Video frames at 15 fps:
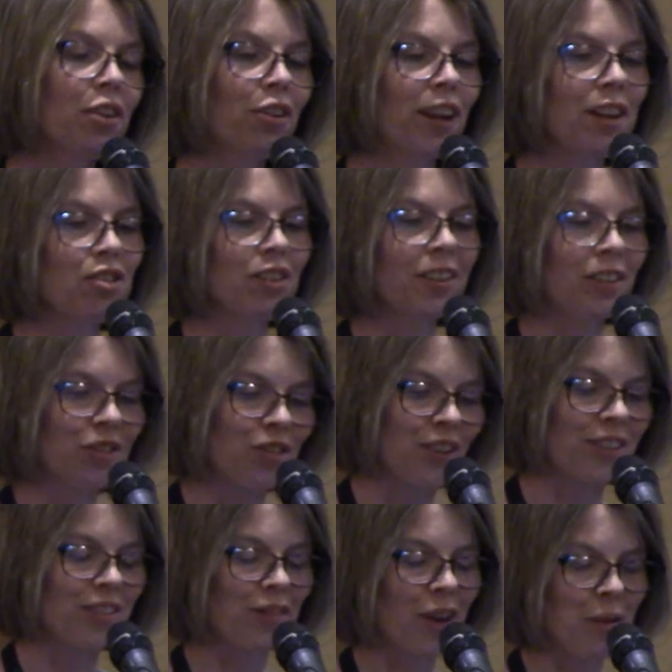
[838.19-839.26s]
irrigation
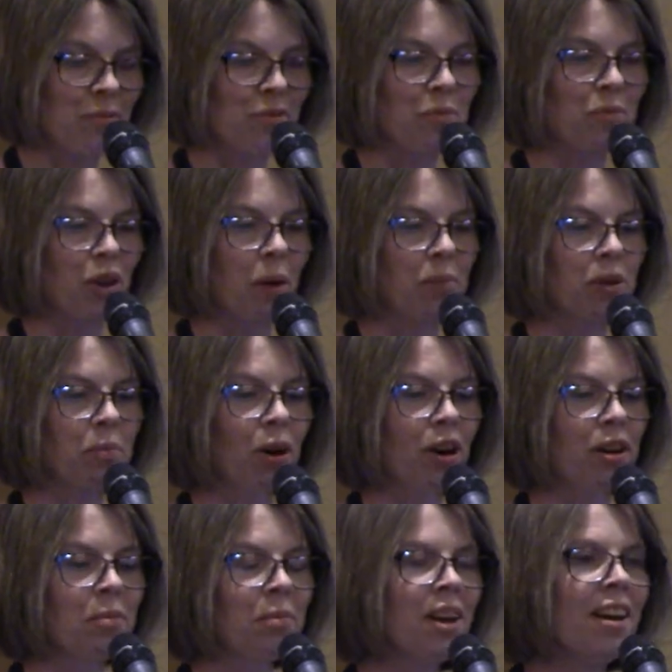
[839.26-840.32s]
districts from top to
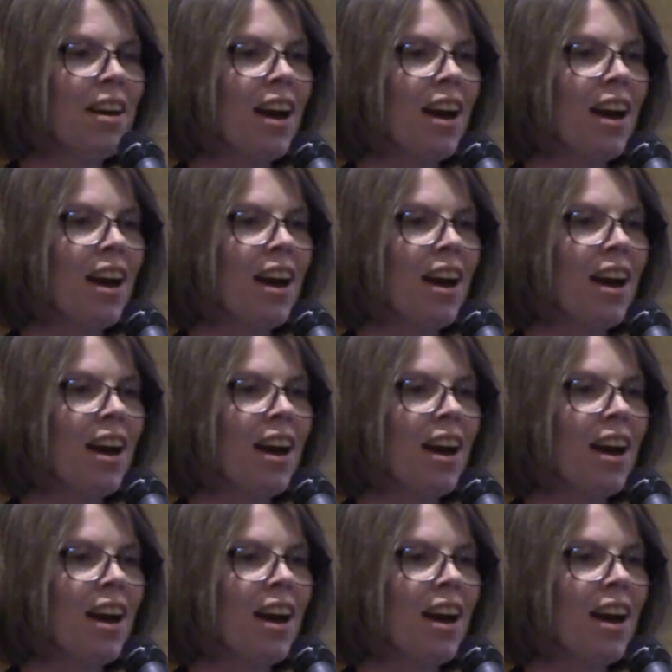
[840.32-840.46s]
bottom.